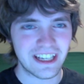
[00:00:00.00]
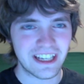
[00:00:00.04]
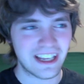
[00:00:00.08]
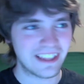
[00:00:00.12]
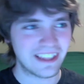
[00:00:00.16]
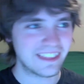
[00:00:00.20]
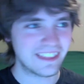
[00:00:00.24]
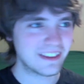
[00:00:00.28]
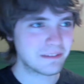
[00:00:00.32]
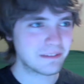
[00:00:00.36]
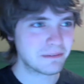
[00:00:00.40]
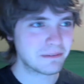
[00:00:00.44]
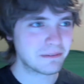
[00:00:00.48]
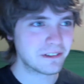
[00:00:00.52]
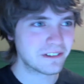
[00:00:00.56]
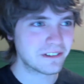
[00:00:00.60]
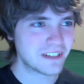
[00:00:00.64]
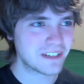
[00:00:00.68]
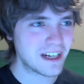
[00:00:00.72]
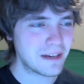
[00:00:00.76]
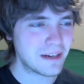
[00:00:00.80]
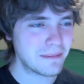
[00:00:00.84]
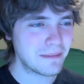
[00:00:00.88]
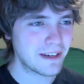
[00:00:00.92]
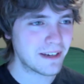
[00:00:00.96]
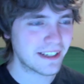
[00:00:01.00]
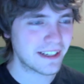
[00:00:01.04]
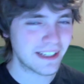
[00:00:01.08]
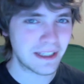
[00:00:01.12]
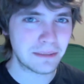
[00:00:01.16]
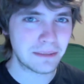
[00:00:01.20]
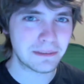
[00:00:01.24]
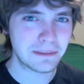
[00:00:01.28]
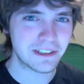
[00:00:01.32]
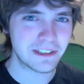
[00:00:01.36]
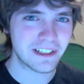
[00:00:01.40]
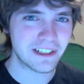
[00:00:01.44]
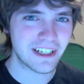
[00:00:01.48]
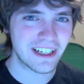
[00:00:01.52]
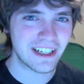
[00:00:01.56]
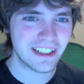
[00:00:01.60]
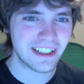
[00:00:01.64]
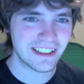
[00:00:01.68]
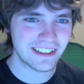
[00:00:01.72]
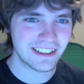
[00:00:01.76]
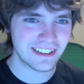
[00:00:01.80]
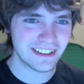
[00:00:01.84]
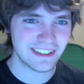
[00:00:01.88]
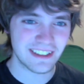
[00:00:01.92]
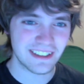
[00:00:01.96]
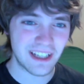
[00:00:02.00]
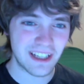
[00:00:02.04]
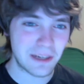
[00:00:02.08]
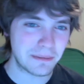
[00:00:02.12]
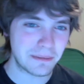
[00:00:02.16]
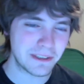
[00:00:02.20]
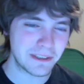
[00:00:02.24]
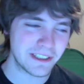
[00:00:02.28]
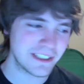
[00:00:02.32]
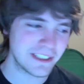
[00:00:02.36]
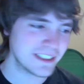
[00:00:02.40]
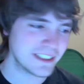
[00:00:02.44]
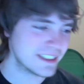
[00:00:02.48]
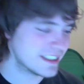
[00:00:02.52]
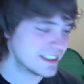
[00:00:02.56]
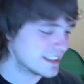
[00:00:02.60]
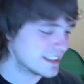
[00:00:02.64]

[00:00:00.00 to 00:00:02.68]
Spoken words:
I think Mortal Kombat games are kind of sloppy.